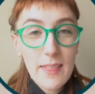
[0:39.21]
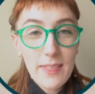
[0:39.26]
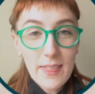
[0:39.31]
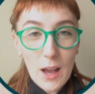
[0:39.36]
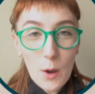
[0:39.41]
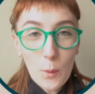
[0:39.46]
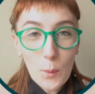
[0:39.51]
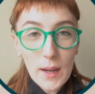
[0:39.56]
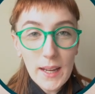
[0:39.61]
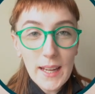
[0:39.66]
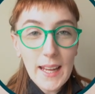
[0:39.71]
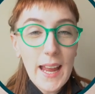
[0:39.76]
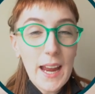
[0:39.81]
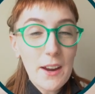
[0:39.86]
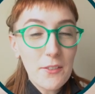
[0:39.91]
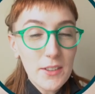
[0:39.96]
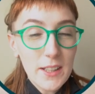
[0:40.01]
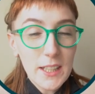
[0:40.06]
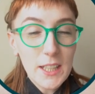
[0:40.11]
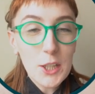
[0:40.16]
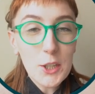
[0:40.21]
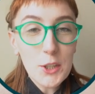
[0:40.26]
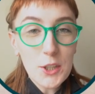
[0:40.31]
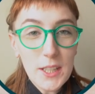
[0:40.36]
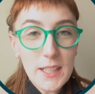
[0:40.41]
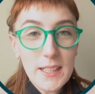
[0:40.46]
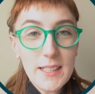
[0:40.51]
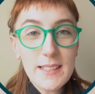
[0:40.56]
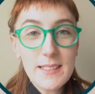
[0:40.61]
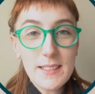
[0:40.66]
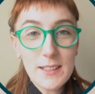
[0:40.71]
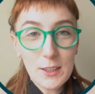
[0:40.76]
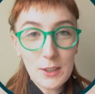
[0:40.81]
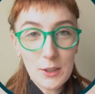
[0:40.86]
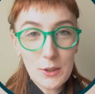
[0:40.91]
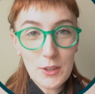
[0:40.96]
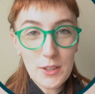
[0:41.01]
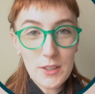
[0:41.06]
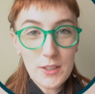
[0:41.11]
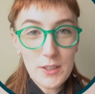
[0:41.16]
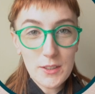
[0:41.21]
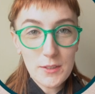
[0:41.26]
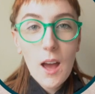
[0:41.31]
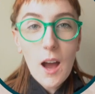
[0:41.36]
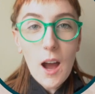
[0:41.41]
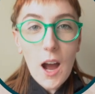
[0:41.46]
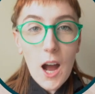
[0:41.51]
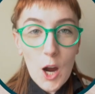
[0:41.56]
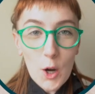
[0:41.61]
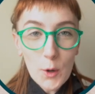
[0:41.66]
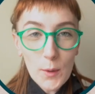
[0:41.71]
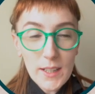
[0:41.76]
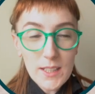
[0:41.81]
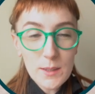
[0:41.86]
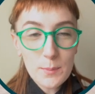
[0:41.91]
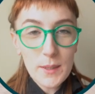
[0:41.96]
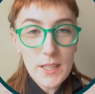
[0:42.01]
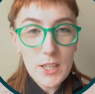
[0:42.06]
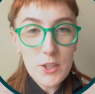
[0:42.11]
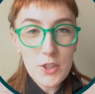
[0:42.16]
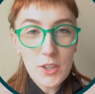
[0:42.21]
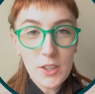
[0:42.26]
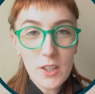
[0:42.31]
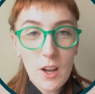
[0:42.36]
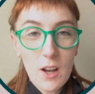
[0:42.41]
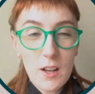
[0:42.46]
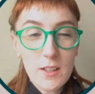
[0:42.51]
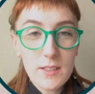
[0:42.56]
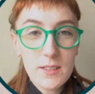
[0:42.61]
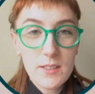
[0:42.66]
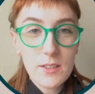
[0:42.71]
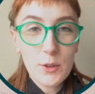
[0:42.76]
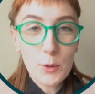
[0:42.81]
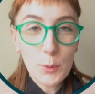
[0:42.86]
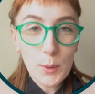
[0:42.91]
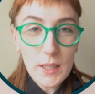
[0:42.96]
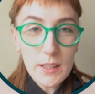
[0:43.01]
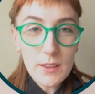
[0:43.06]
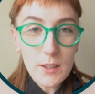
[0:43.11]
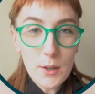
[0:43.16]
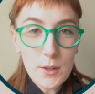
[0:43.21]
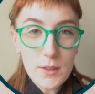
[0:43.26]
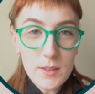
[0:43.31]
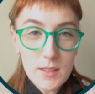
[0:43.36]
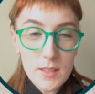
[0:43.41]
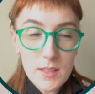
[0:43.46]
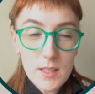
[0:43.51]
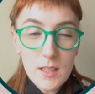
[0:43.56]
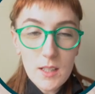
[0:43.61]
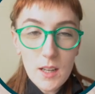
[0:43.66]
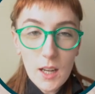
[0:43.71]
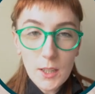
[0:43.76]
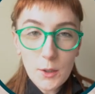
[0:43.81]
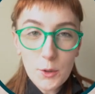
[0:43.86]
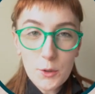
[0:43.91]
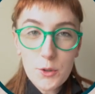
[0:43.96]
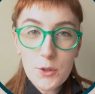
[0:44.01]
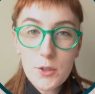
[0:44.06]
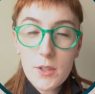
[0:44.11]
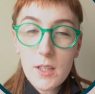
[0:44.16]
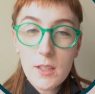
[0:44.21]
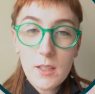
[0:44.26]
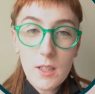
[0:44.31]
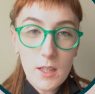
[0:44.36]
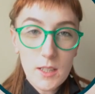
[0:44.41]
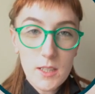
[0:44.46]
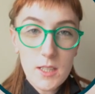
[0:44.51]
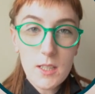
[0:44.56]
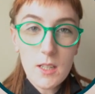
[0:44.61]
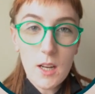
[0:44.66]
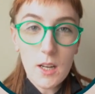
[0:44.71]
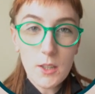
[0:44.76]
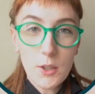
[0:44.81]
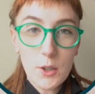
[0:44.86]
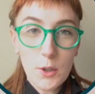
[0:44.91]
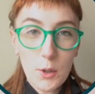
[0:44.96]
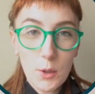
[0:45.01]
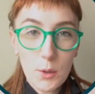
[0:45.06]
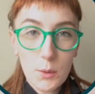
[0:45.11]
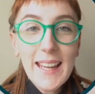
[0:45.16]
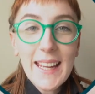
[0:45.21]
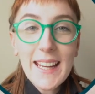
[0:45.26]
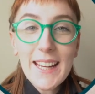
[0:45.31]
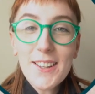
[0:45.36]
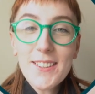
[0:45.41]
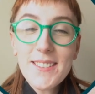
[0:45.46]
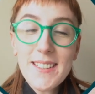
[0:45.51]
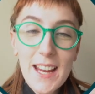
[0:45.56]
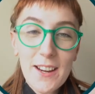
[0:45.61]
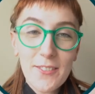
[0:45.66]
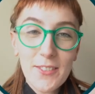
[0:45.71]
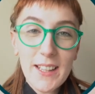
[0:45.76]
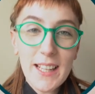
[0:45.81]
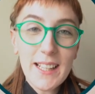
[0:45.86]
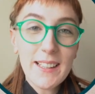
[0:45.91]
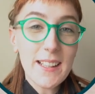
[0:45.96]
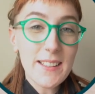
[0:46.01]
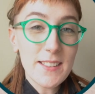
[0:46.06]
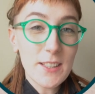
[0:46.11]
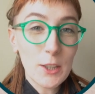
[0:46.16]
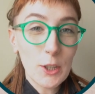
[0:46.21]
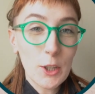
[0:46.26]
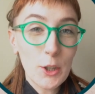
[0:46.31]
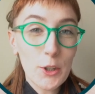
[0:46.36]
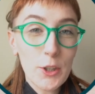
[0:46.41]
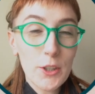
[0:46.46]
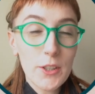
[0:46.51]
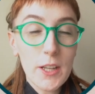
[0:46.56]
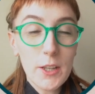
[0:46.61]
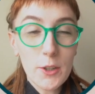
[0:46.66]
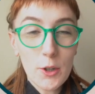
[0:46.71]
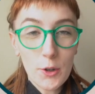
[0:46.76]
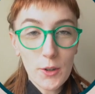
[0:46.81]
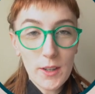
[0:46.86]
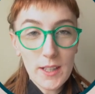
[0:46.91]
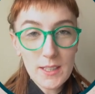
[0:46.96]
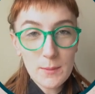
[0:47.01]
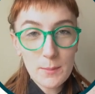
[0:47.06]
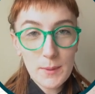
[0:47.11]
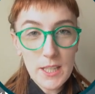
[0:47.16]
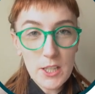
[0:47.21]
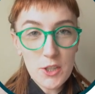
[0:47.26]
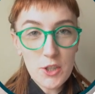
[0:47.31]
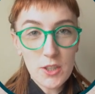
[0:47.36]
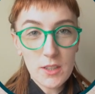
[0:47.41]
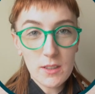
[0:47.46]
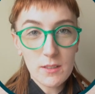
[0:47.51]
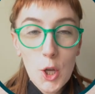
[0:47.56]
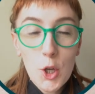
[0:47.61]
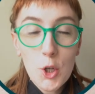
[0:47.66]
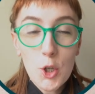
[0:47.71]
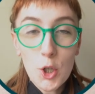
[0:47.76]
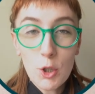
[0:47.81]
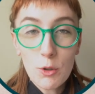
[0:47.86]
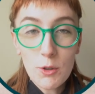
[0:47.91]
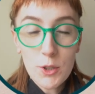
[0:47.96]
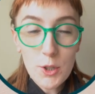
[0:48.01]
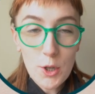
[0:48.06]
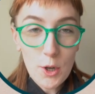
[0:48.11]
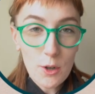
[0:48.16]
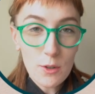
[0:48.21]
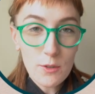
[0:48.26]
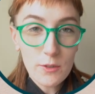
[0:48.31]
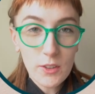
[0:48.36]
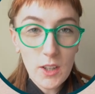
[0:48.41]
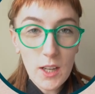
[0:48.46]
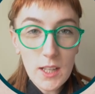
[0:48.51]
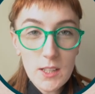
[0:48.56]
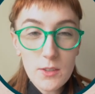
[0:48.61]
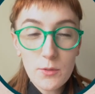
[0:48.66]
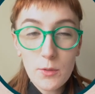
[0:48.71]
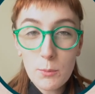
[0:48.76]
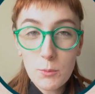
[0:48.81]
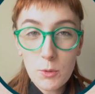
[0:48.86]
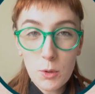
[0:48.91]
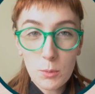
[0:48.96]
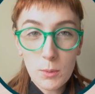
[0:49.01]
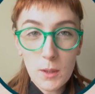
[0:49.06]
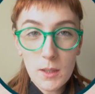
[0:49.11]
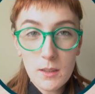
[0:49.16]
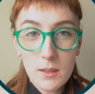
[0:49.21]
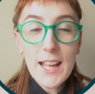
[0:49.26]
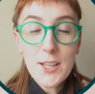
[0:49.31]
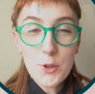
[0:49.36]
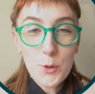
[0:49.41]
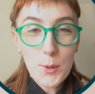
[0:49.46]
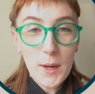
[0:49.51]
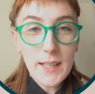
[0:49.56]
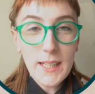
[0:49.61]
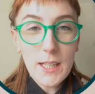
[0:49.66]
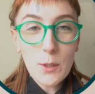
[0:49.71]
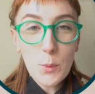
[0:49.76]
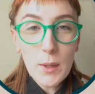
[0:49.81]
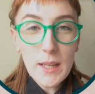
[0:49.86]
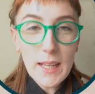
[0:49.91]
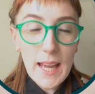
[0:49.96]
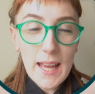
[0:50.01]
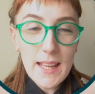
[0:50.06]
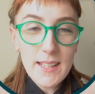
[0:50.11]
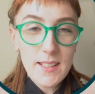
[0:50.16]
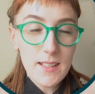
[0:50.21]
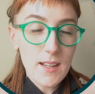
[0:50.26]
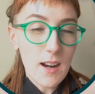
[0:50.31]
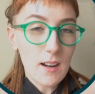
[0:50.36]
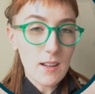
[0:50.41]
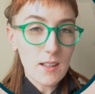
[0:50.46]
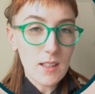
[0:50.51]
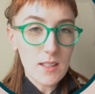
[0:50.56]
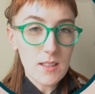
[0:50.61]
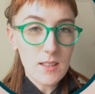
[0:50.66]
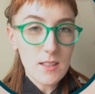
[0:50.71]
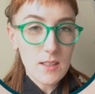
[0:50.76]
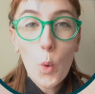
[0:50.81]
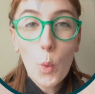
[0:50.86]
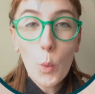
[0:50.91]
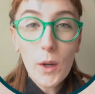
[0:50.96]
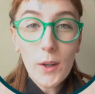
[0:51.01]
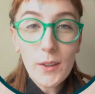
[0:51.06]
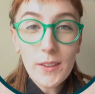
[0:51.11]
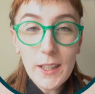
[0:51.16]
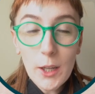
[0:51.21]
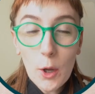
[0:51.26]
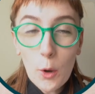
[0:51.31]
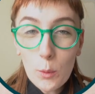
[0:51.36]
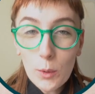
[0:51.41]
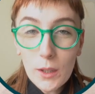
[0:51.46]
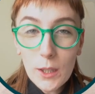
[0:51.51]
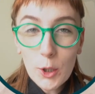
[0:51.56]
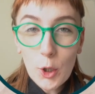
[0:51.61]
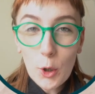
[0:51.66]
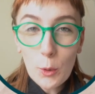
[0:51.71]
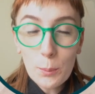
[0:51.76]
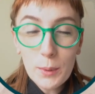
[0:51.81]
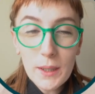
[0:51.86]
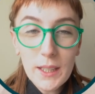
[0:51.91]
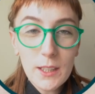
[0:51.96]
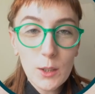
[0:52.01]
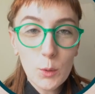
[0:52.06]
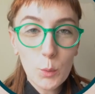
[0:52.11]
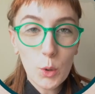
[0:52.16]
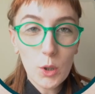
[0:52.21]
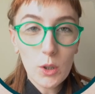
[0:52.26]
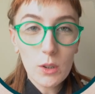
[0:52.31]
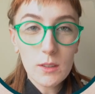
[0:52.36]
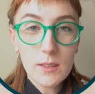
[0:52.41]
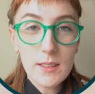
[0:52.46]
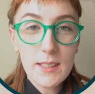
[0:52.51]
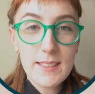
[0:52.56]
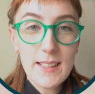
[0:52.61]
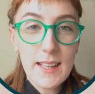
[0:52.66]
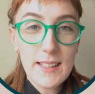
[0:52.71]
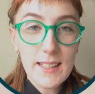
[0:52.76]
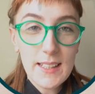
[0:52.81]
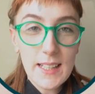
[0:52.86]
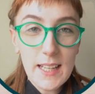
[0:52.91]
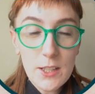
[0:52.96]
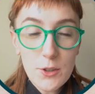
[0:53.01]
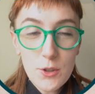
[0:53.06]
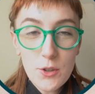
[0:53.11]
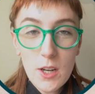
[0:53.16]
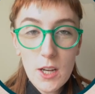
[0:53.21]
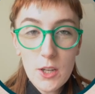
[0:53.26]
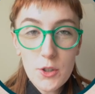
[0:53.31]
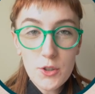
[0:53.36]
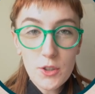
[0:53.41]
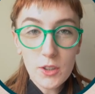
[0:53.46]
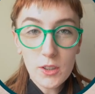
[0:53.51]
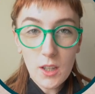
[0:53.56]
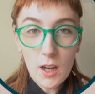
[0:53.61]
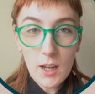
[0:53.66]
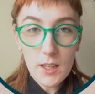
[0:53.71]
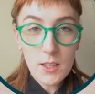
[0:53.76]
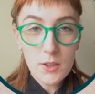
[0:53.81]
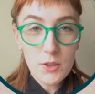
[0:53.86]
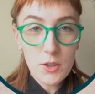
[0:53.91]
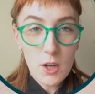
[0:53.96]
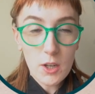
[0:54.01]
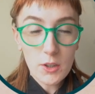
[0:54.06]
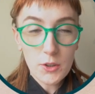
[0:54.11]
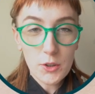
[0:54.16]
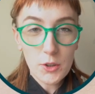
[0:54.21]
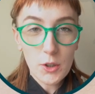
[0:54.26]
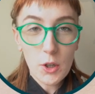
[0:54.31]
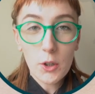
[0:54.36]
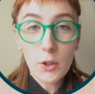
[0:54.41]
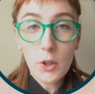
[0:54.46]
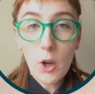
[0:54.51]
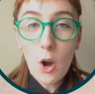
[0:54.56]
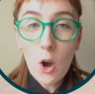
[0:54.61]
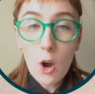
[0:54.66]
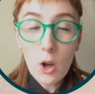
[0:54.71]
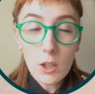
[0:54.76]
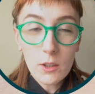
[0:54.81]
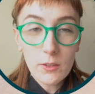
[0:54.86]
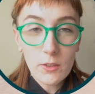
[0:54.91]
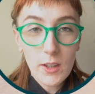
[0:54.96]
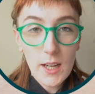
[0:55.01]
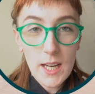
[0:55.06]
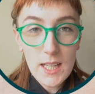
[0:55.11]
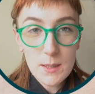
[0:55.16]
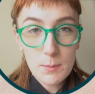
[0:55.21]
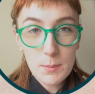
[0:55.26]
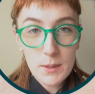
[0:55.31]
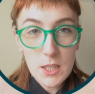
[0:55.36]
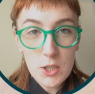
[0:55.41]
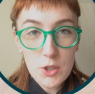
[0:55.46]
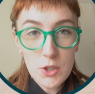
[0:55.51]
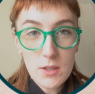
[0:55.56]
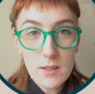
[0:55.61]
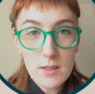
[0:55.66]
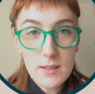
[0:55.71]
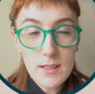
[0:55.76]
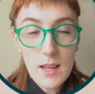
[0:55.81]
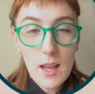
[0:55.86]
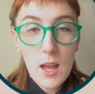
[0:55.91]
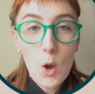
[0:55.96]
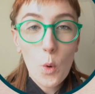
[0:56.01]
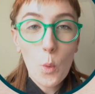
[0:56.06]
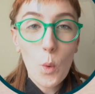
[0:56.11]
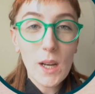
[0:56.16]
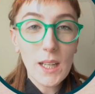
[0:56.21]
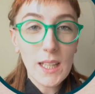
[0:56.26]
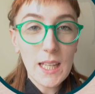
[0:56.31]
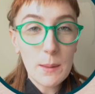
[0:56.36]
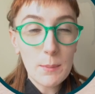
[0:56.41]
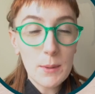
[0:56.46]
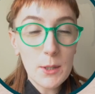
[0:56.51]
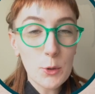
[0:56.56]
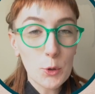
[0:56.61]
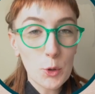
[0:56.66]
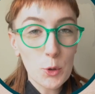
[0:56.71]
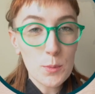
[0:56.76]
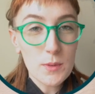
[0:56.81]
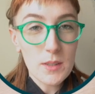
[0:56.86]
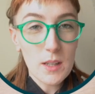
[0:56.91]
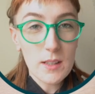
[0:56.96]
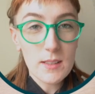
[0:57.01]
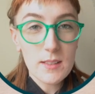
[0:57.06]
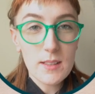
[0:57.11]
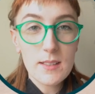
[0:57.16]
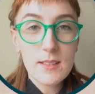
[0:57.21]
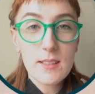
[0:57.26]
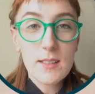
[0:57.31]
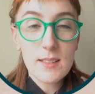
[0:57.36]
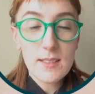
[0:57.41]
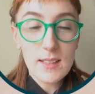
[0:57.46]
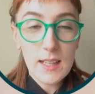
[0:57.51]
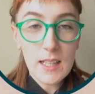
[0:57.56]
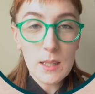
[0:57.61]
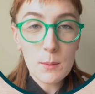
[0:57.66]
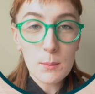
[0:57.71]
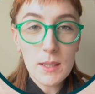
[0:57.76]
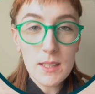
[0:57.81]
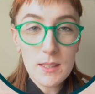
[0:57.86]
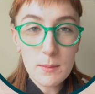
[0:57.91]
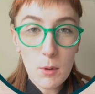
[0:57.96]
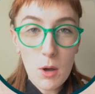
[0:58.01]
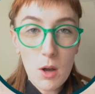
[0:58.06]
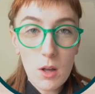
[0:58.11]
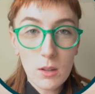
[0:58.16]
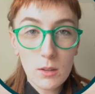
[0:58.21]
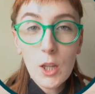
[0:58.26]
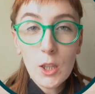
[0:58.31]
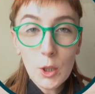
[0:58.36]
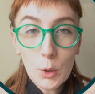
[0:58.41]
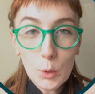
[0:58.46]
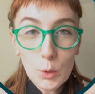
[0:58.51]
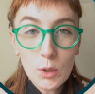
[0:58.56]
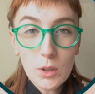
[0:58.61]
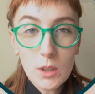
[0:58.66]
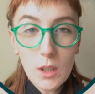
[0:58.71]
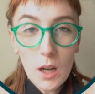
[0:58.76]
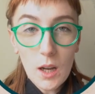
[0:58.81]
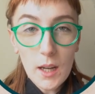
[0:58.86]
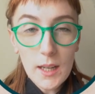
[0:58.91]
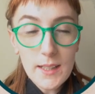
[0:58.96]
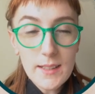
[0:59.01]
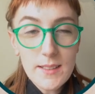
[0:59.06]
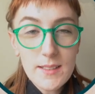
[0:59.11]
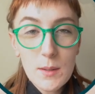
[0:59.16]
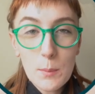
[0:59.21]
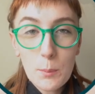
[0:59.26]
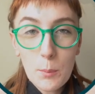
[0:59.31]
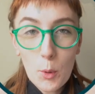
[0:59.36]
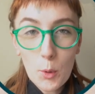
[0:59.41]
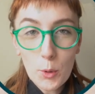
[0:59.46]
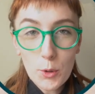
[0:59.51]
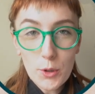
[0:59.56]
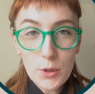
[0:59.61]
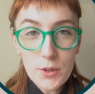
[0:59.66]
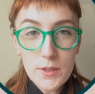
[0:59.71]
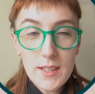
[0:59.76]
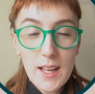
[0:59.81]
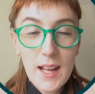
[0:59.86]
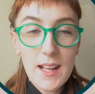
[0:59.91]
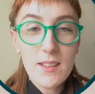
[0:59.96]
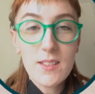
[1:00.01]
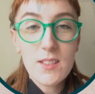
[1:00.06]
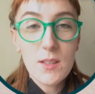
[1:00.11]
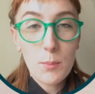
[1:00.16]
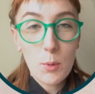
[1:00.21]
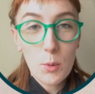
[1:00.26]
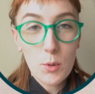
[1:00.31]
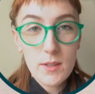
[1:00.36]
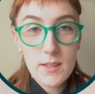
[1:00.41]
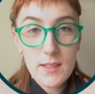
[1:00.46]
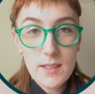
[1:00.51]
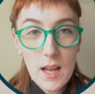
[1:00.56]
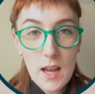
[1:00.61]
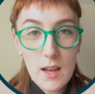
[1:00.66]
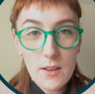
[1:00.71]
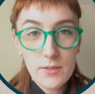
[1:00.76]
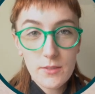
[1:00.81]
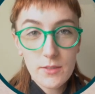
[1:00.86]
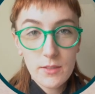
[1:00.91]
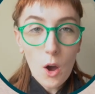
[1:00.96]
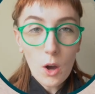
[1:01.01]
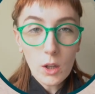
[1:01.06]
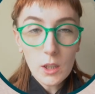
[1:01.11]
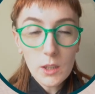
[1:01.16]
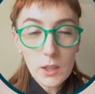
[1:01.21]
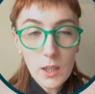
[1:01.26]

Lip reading: That way, everything you need is included. Our expedition costs €3,999. Here's everything that's included in our expedition. Your return flights from Dublin, a training weekend in Ireland. We are the only company in the world to send an international guide and doctor on all of our expeditions while keeping group sizes sustainably small. Local guides, porters and support staff. All